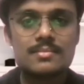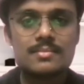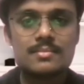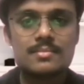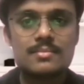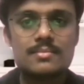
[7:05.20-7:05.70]

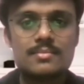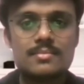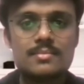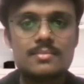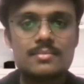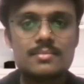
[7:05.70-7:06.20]

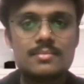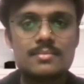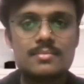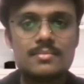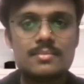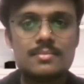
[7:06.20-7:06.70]

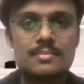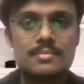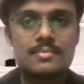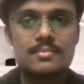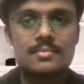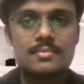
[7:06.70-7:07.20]

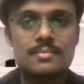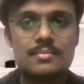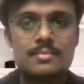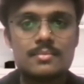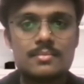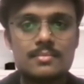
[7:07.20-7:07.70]

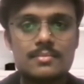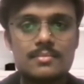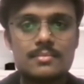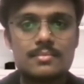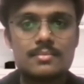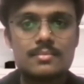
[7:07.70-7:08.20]

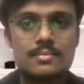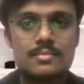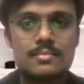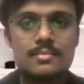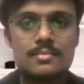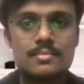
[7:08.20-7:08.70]

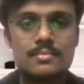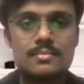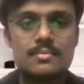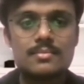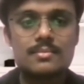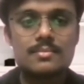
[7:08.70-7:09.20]

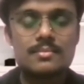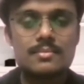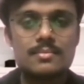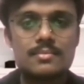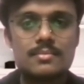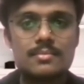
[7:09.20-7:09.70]

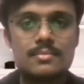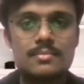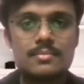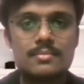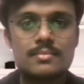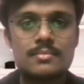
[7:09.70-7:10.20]

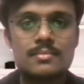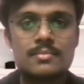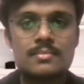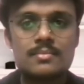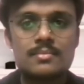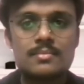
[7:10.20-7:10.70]

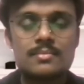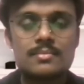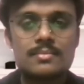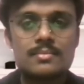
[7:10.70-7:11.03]
[no speech]